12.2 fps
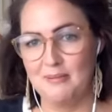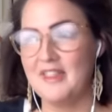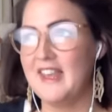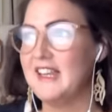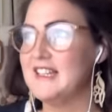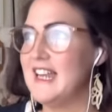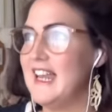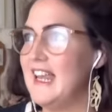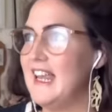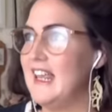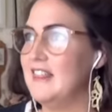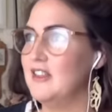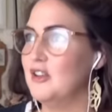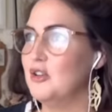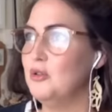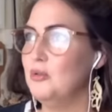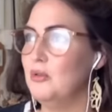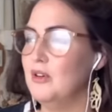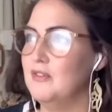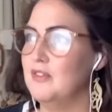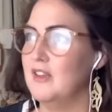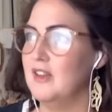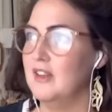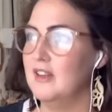But they could hear the call of
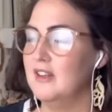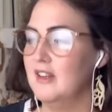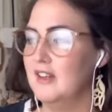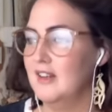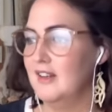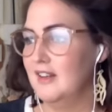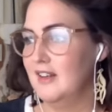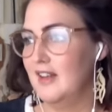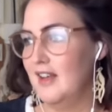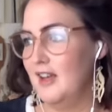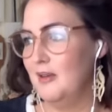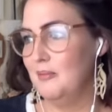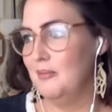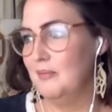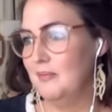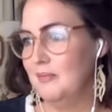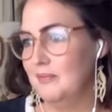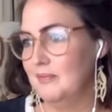the um,